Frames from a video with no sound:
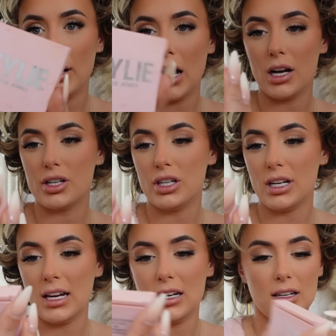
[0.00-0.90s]
blush
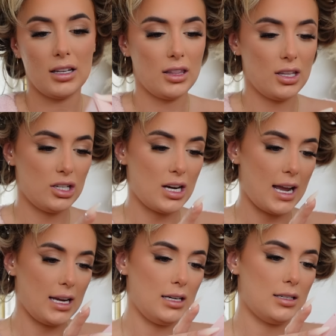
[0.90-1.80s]
in the
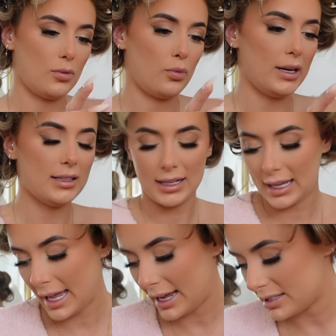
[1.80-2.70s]
shade Winter
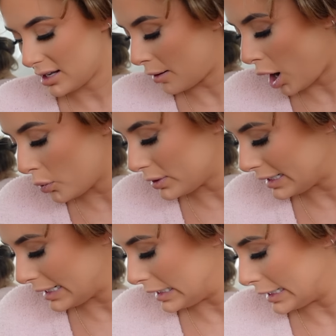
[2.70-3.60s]
Kiss. I only
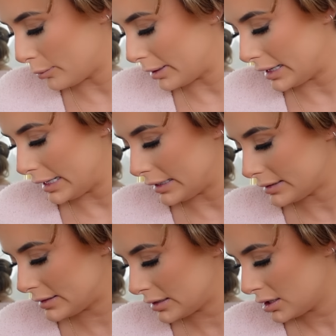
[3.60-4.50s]
need a little bit of
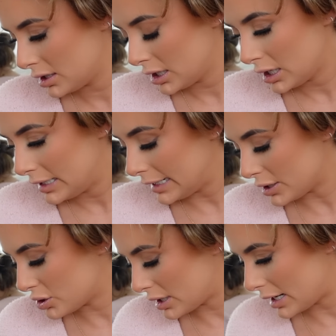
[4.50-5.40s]
this,
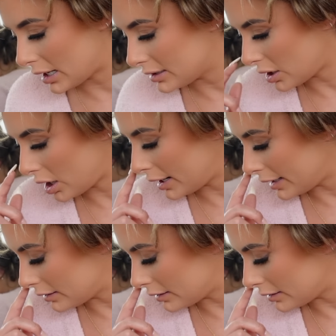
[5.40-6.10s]
literally like tiny